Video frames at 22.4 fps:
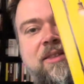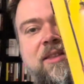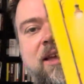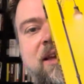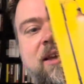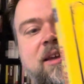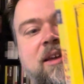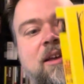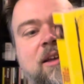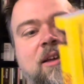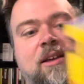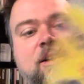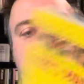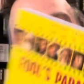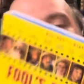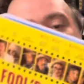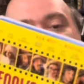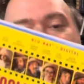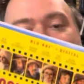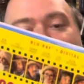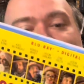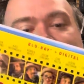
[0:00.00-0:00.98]
like
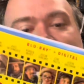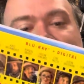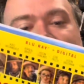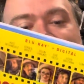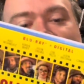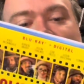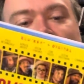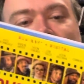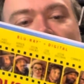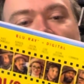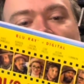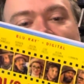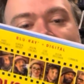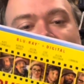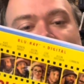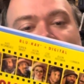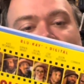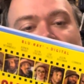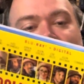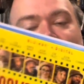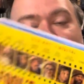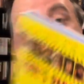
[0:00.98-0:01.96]
the Charlie Chaplin,
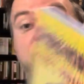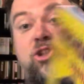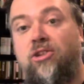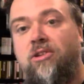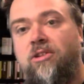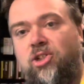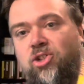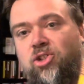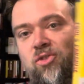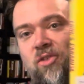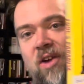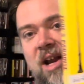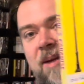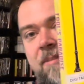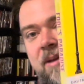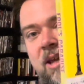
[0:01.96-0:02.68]
uh, the, the Tramp